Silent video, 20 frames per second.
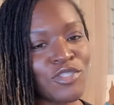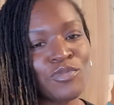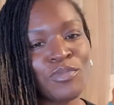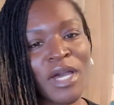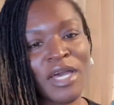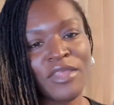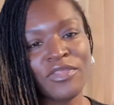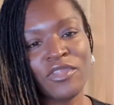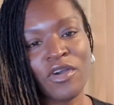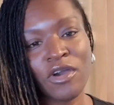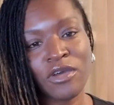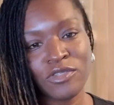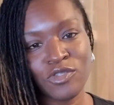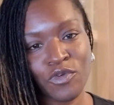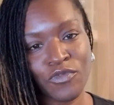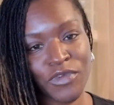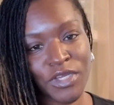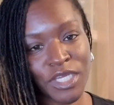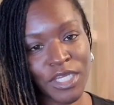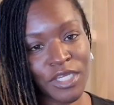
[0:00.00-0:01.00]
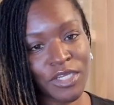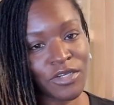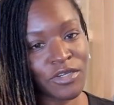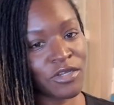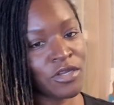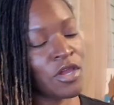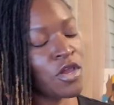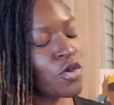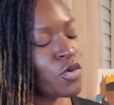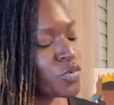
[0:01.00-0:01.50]
So my thoughts over here
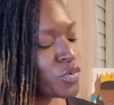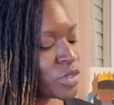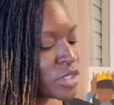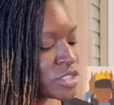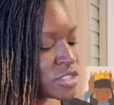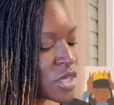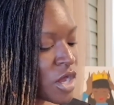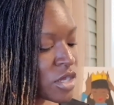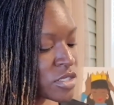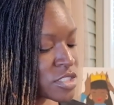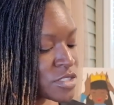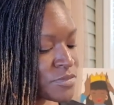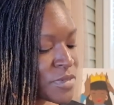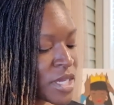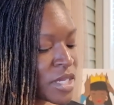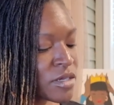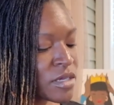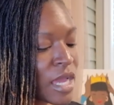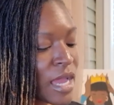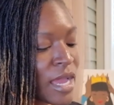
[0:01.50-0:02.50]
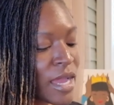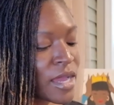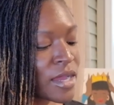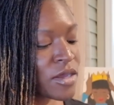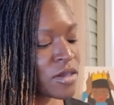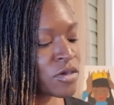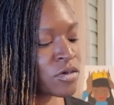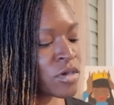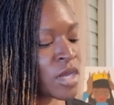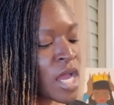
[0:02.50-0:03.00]
really talked about
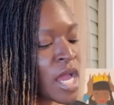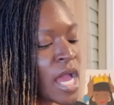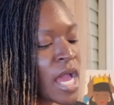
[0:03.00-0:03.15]
how